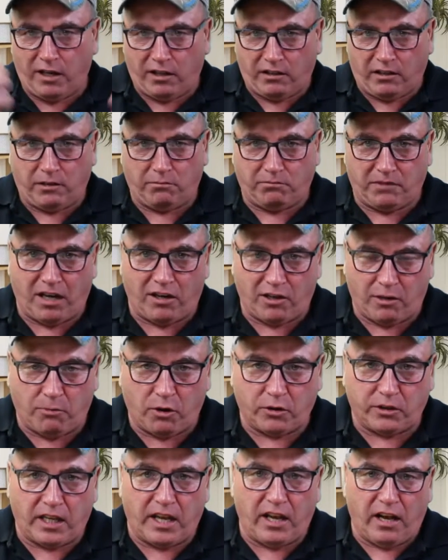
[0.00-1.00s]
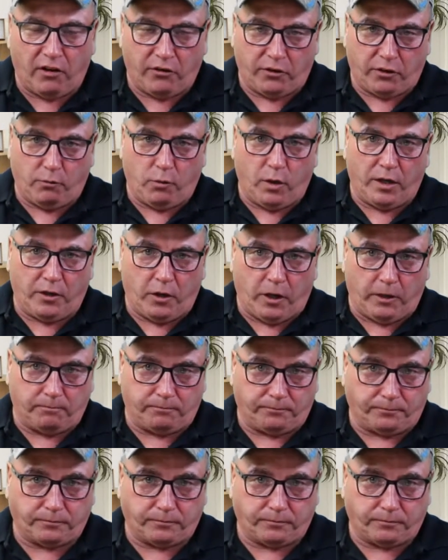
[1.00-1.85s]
I keep telling about the health and whatnot.